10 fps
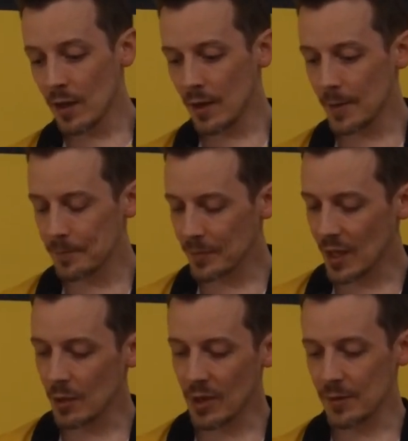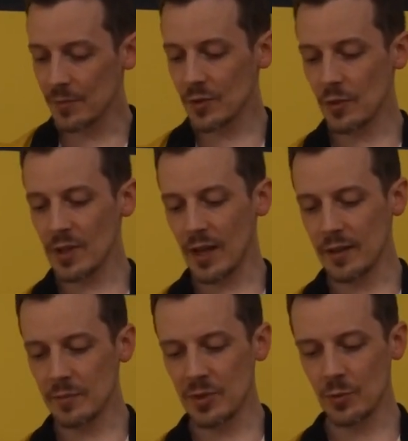Anyway, so yeah,
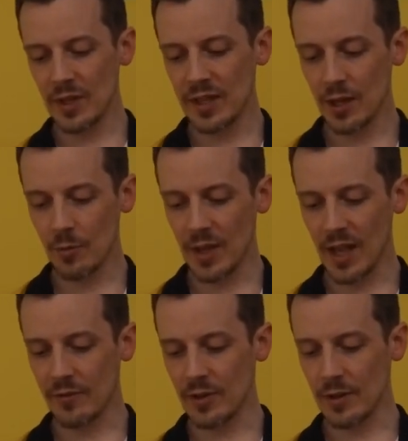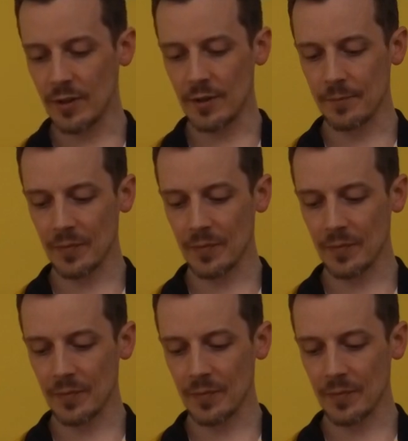in between here we have a